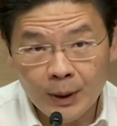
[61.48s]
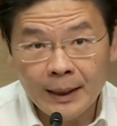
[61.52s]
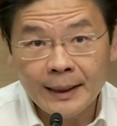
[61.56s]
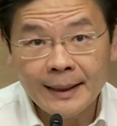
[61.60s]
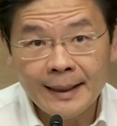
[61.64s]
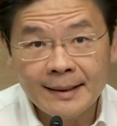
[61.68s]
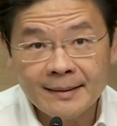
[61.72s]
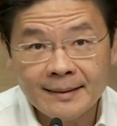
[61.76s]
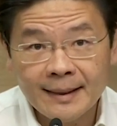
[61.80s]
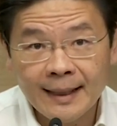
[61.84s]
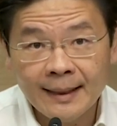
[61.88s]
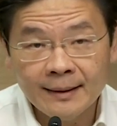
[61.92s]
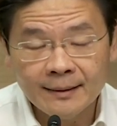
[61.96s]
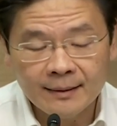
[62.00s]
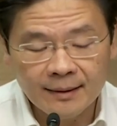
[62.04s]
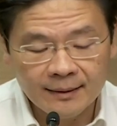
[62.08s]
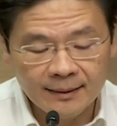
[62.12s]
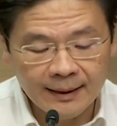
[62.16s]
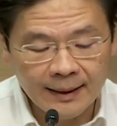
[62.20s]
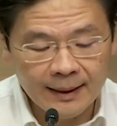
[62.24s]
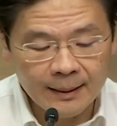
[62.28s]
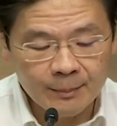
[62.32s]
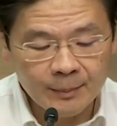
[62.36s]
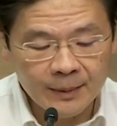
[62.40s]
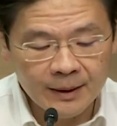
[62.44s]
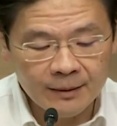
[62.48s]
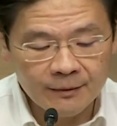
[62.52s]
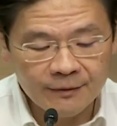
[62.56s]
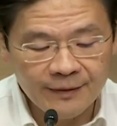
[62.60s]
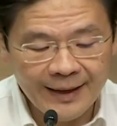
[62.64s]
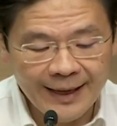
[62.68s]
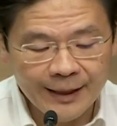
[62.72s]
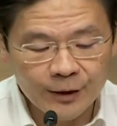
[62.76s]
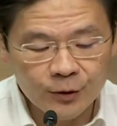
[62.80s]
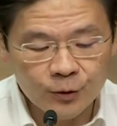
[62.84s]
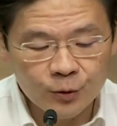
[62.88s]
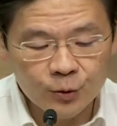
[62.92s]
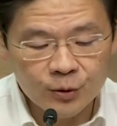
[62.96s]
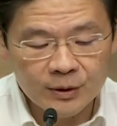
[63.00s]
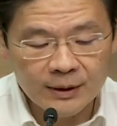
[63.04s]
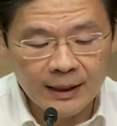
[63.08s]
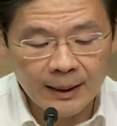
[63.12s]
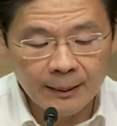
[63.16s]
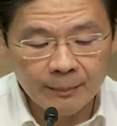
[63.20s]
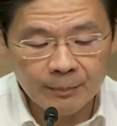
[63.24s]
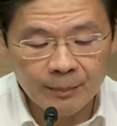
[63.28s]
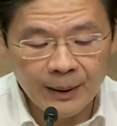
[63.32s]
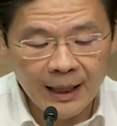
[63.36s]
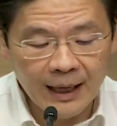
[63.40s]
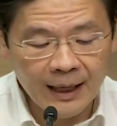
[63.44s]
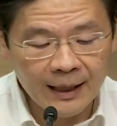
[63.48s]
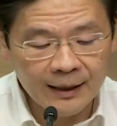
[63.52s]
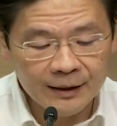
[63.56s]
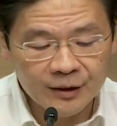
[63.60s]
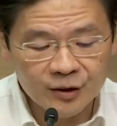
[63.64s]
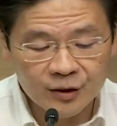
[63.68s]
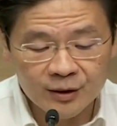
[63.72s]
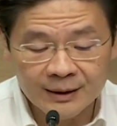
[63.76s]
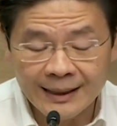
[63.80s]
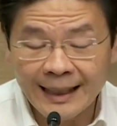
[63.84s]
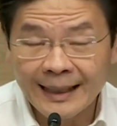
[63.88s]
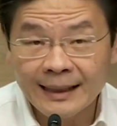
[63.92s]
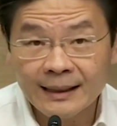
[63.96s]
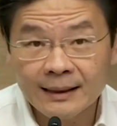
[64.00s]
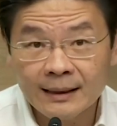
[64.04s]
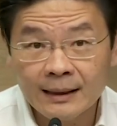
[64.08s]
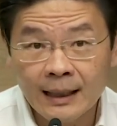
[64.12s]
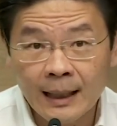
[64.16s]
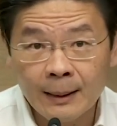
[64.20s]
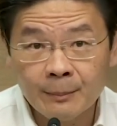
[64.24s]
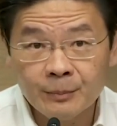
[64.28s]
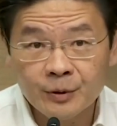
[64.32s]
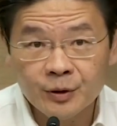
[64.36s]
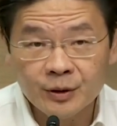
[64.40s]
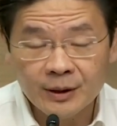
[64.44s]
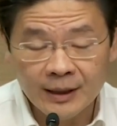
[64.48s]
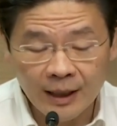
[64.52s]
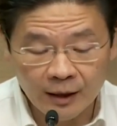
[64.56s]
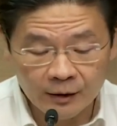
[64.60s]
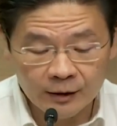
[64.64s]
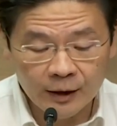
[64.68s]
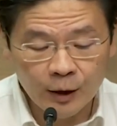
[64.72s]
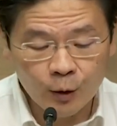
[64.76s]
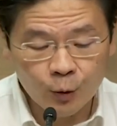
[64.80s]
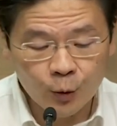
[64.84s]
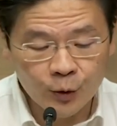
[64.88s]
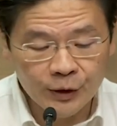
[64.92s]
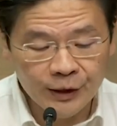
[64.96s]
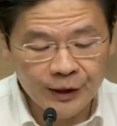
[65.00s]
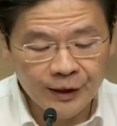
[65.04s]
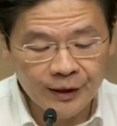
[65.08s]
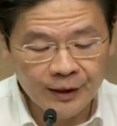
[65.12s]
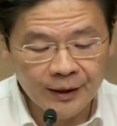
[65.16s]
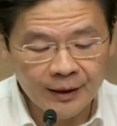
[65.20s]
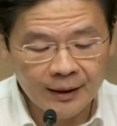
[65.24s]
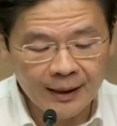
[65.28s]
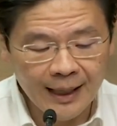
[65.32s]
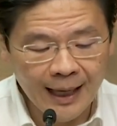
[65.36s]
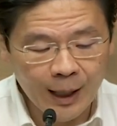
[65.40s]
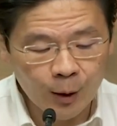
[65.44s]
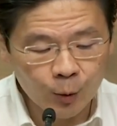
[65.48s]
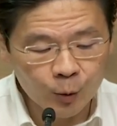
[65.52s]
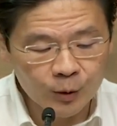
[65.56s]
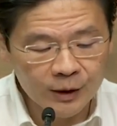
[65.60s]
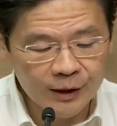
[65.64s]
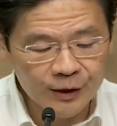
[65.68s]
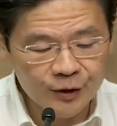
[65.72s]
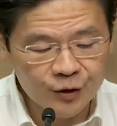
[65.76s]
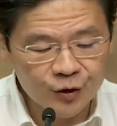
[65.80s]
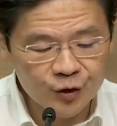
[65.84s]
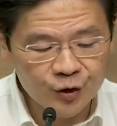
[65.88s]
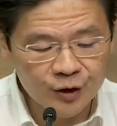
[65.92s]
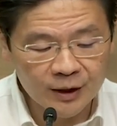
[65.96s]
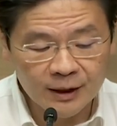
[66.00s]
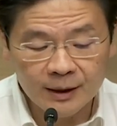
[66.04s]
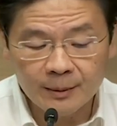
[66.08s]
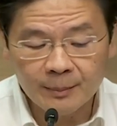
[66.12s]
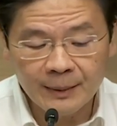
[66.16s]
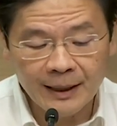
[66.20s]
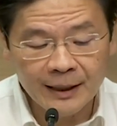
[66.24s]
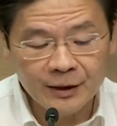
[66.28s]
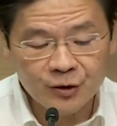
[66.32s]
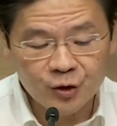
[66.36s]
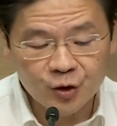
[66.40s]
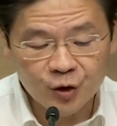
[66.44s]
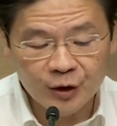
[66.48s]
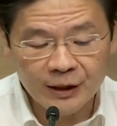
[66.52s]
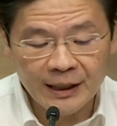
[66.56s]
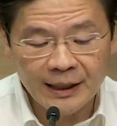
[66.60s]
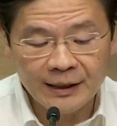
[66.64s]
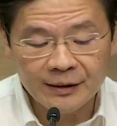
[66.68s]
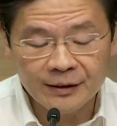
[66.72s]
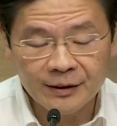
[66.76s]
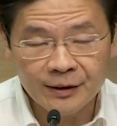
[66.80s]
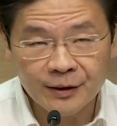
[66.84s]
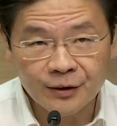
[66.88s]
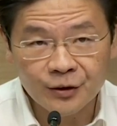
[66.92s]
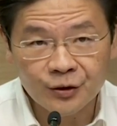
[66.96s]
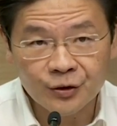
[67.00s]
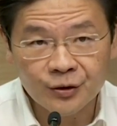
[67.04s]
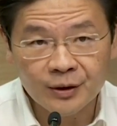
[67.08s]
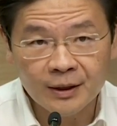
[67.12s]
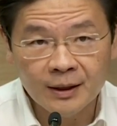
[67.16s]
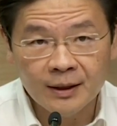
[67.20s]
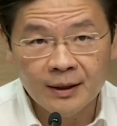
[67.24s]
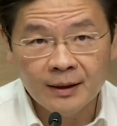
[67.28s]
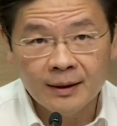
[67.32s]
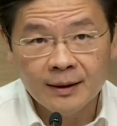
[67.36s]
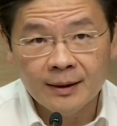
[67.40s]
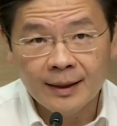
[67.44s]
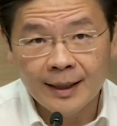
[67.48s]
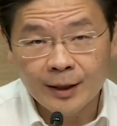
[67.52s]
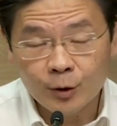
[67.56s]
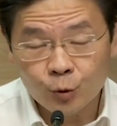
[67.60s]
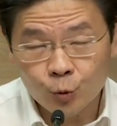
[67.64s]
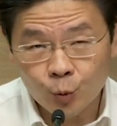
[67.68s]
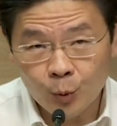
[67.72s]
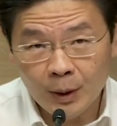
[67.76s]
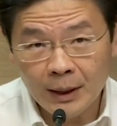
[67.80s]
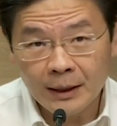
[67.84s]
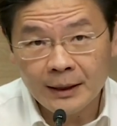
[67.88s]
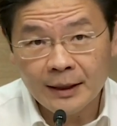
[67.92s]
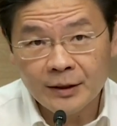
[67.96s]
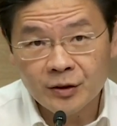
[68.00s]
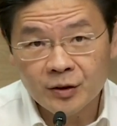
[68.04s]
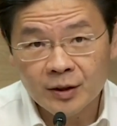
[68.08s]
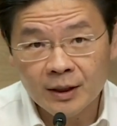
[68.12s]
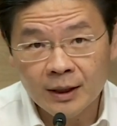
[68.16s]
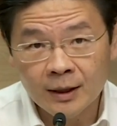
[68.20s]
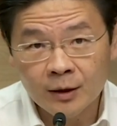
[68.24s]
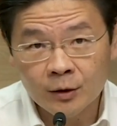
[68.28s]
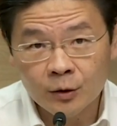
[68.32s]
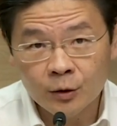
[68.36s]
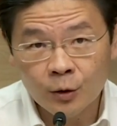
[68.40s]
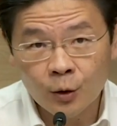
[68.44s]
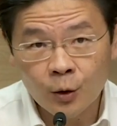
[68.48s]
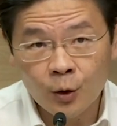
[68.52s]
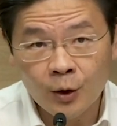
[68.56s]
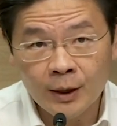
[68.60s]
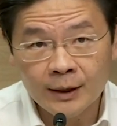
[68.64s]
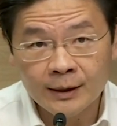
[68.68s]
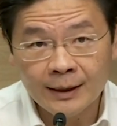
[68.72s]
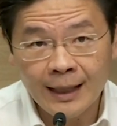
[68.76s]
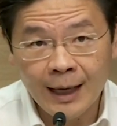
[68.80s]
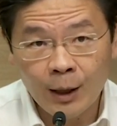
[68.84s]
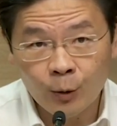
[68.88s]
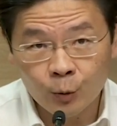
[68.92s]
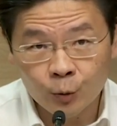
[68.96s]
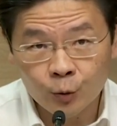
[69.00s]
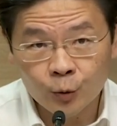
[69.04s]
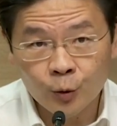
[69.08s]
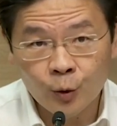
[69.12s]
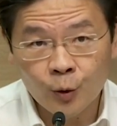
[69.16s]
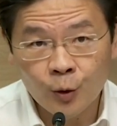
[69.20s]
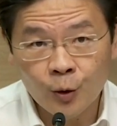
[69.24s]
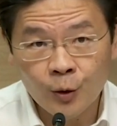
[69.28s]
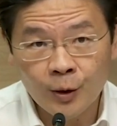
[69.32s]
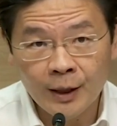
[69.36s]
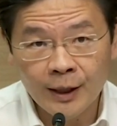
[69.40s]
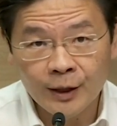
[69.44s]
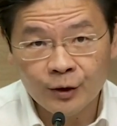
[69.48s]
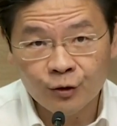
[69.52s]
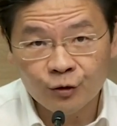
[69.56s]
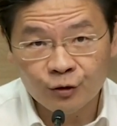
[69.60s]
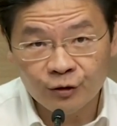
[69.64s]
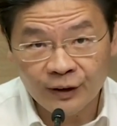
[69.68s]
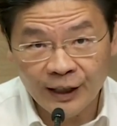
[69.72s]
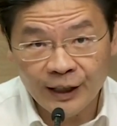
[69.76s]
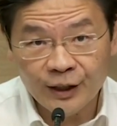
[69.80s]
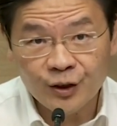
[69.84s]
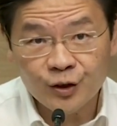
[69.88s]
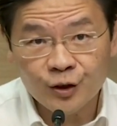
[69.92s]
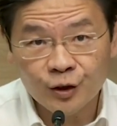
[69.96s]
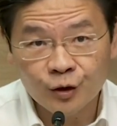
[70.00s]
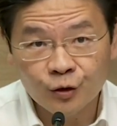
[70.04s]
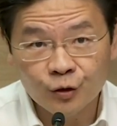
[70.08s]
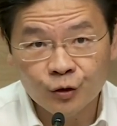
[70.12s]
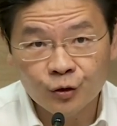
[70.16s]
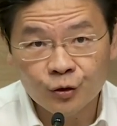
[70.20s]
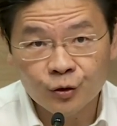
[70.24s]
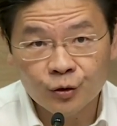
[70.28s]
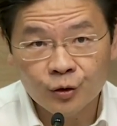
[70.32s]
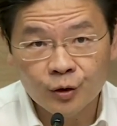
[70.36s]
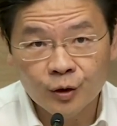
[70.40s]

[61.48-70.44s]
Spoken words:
as entertainment venues like bars, nightclubs, karaoke, outlets, cinemas, theaters, as well as indoor and outdoor attractions.